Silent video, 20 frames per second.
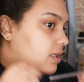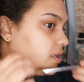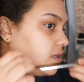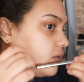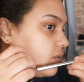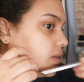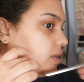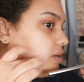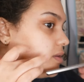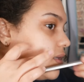You
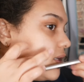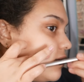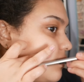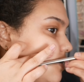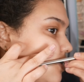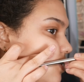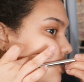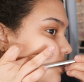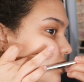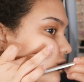know, I don't have
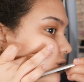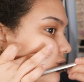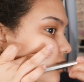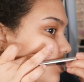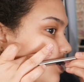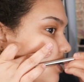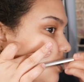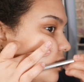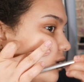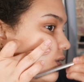a
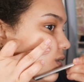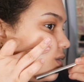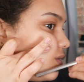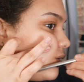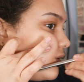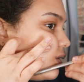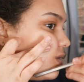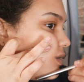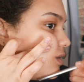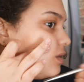studio,
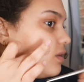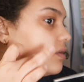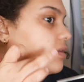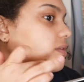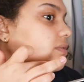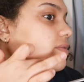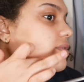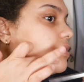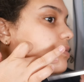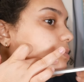and I
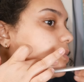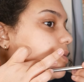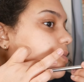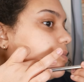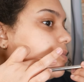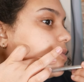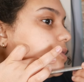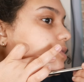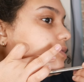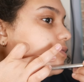live with my
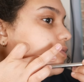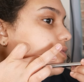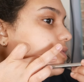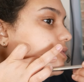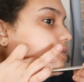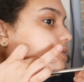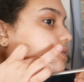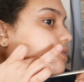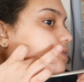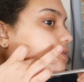boyfriend
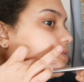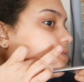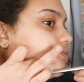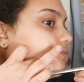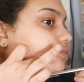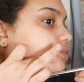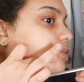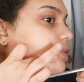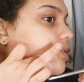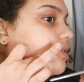and his
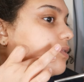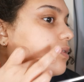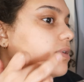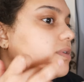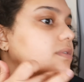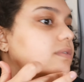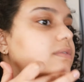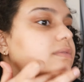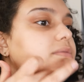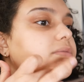
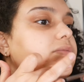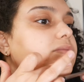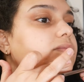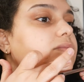parents.